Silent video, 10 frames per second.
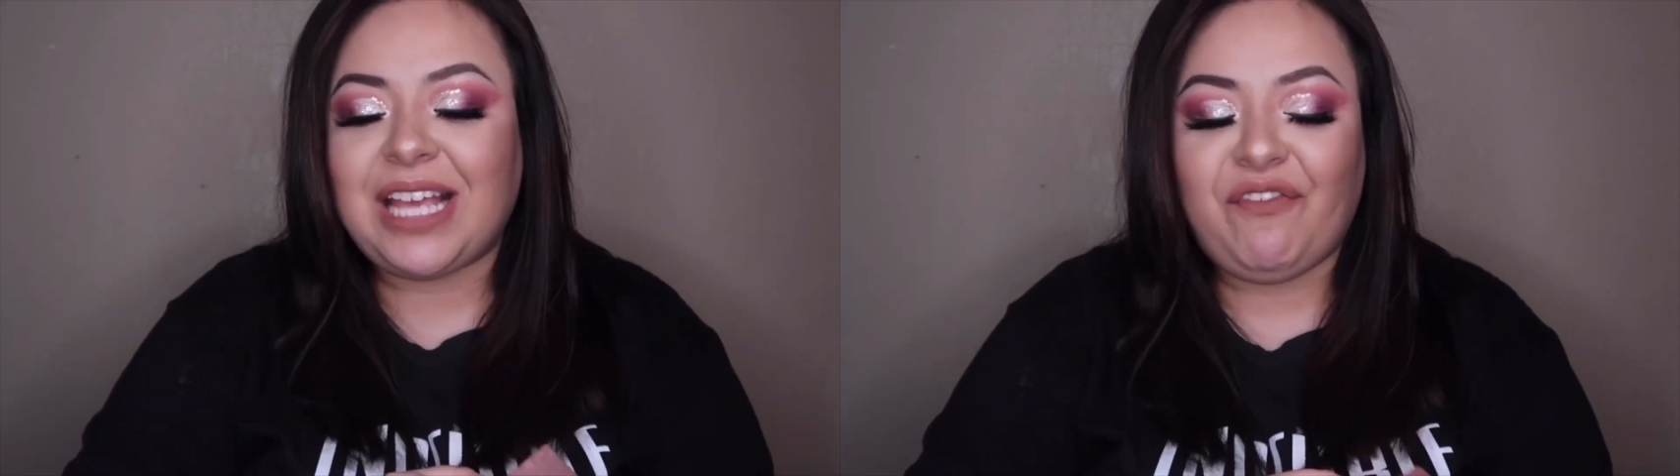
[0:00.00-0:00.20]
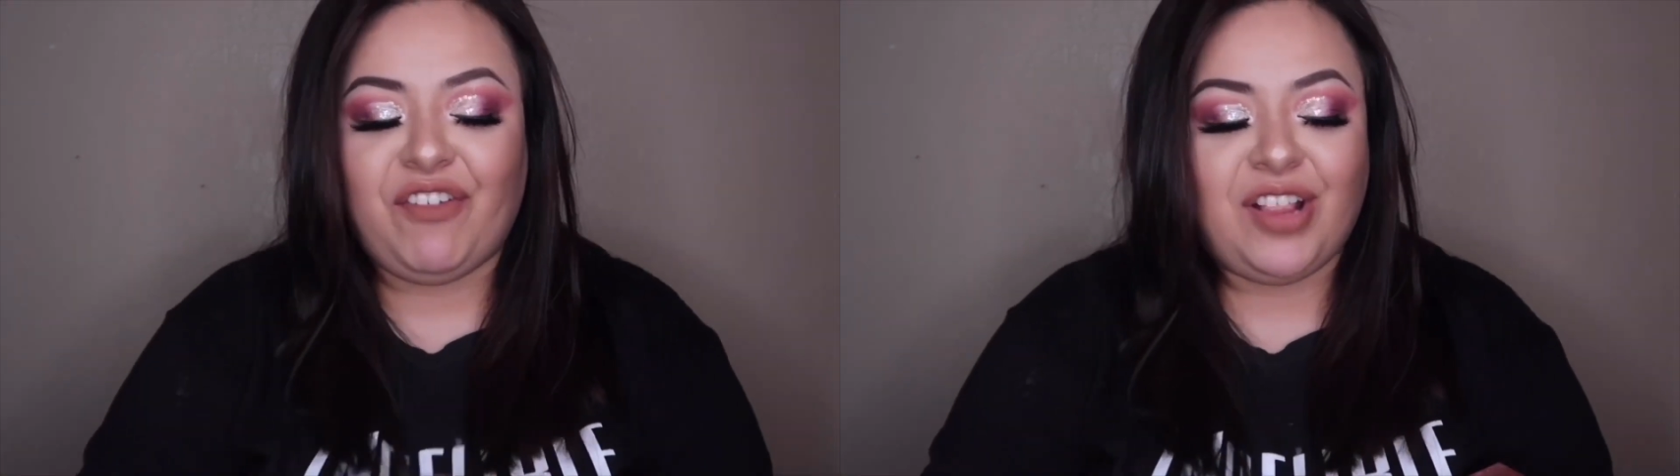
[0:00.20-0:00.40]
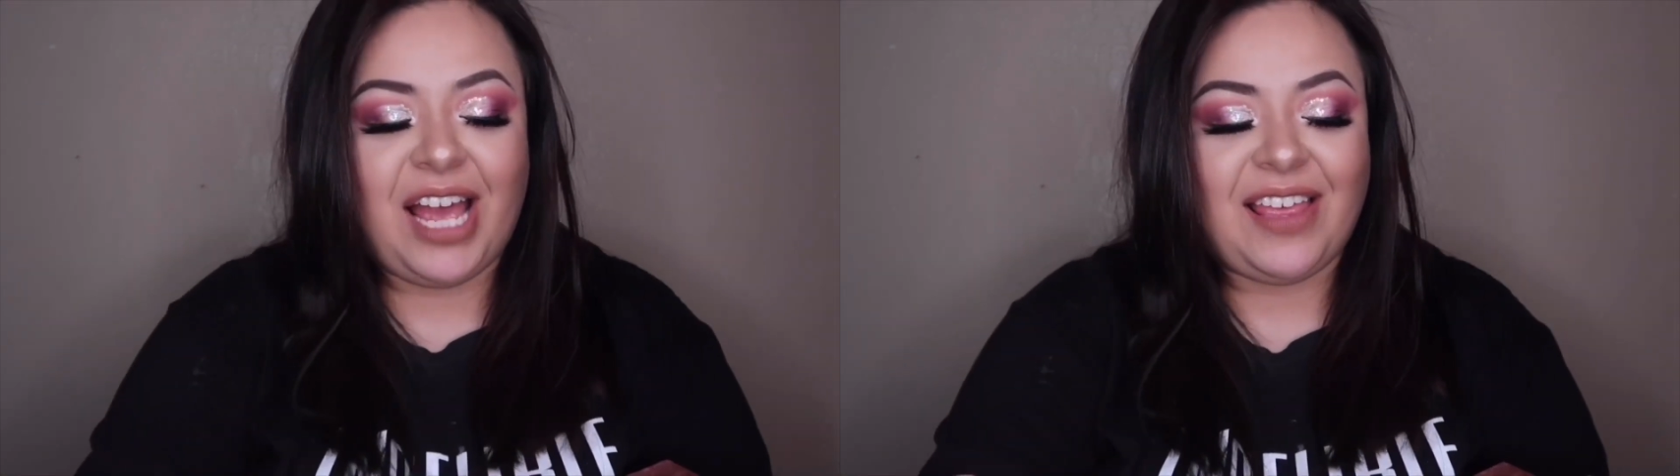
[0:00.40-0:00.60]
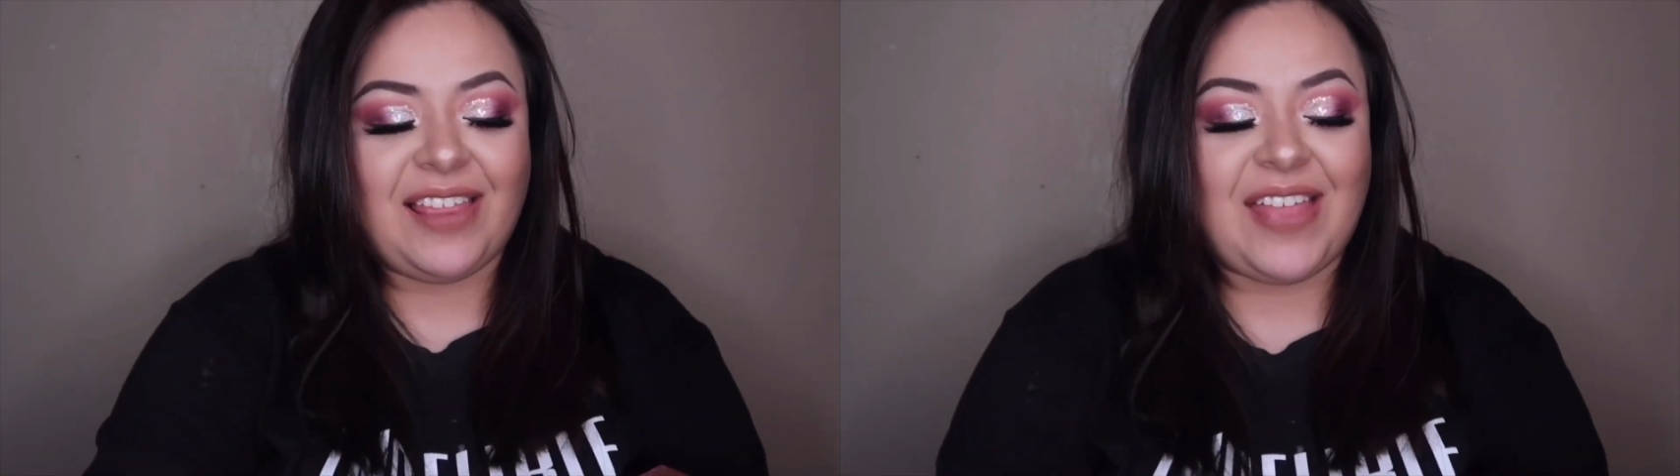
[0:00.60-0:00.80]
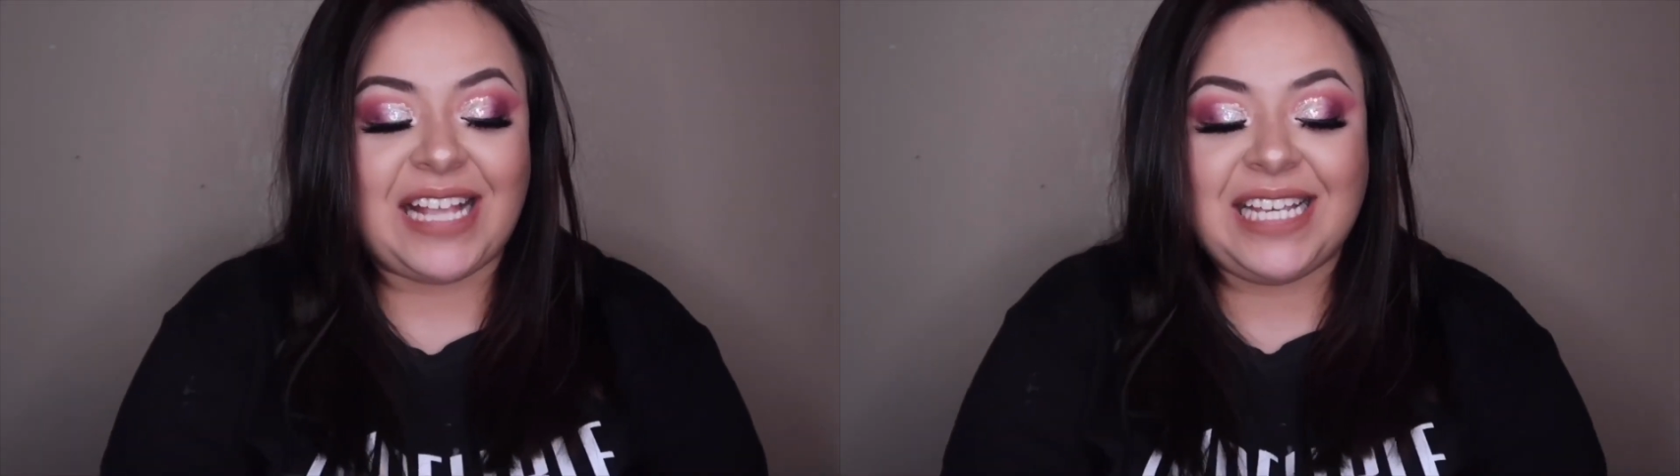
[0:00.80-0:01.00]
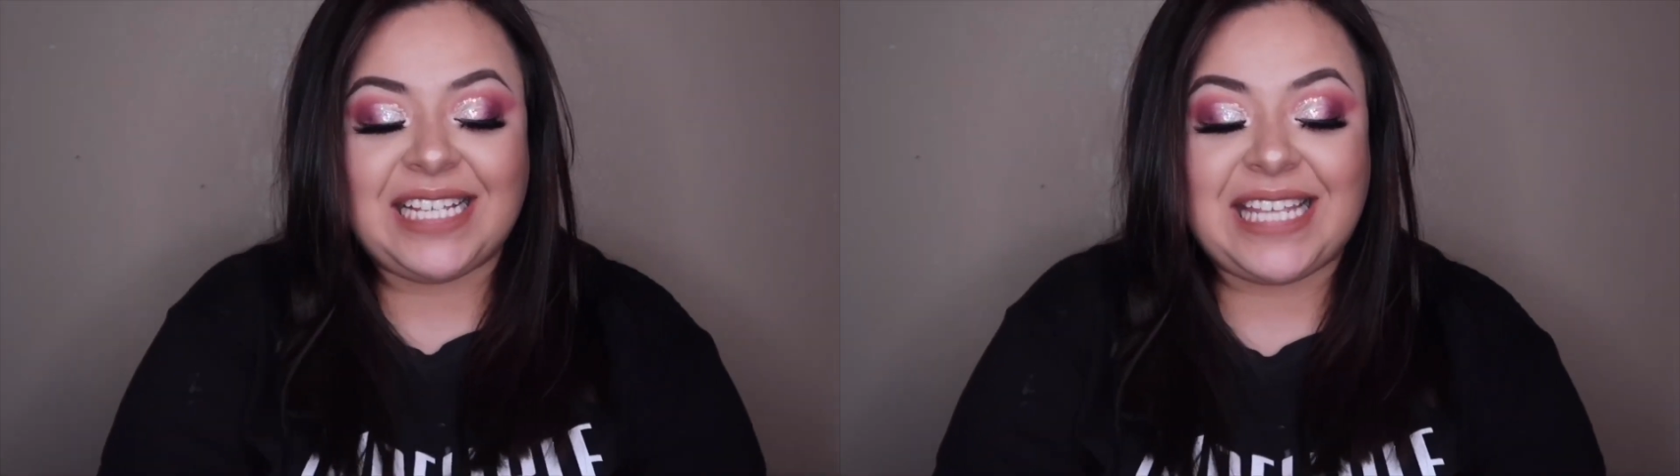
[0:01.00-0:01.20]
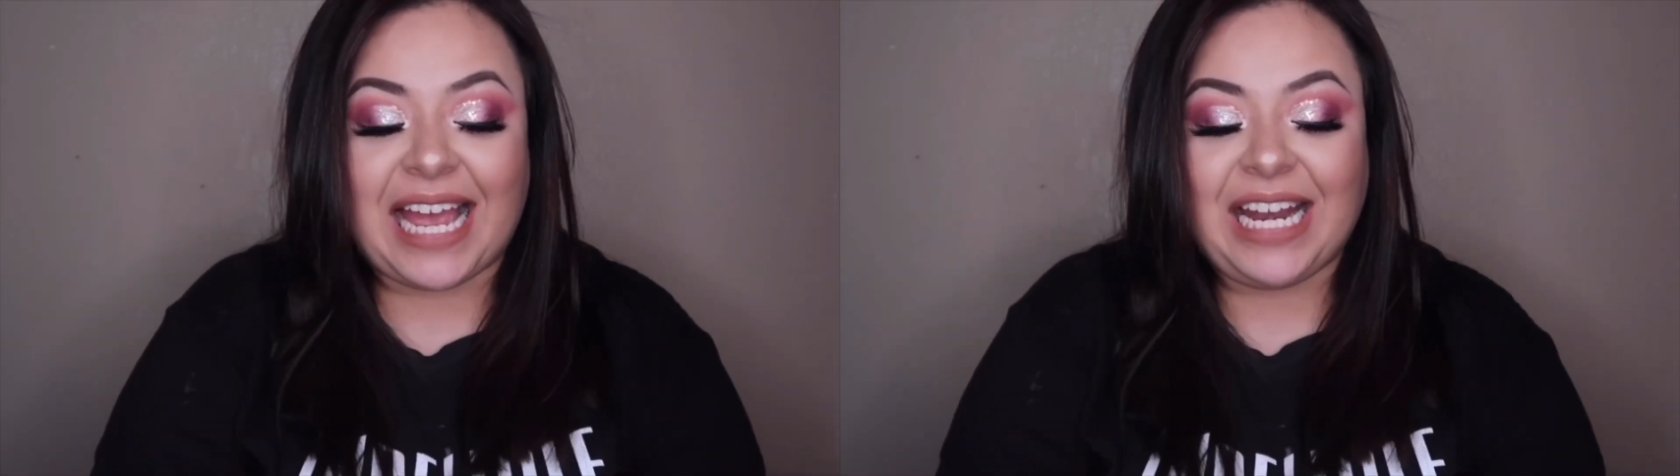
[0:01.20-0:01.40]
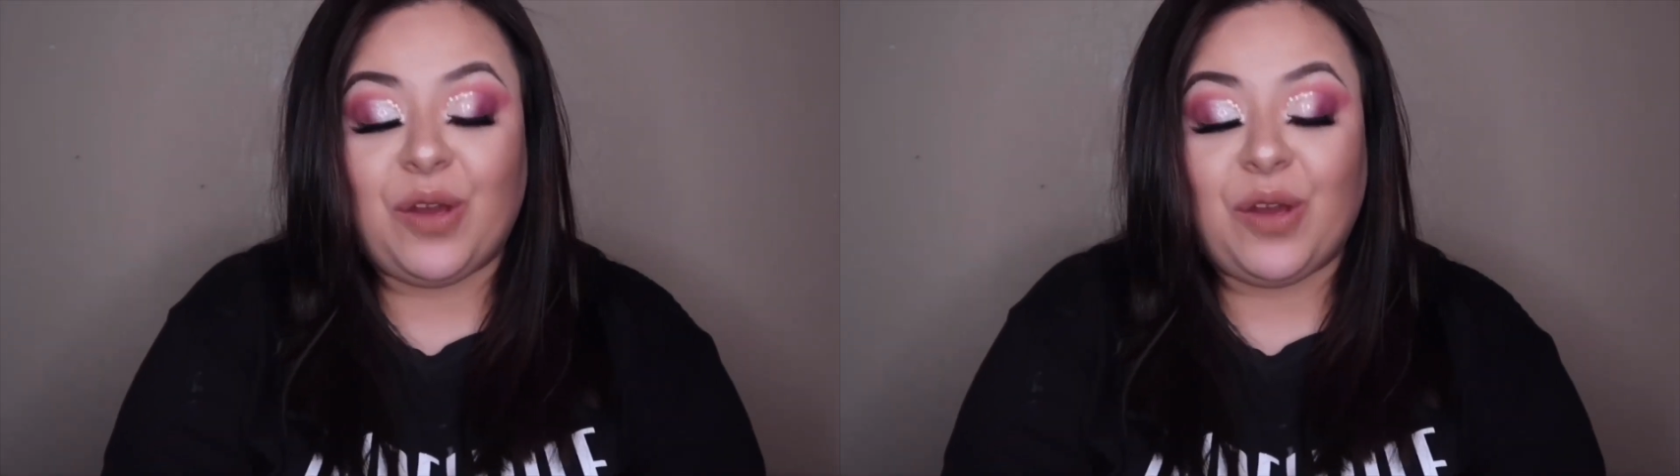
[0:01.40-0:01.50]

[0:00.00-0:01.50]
I feel like that's exactly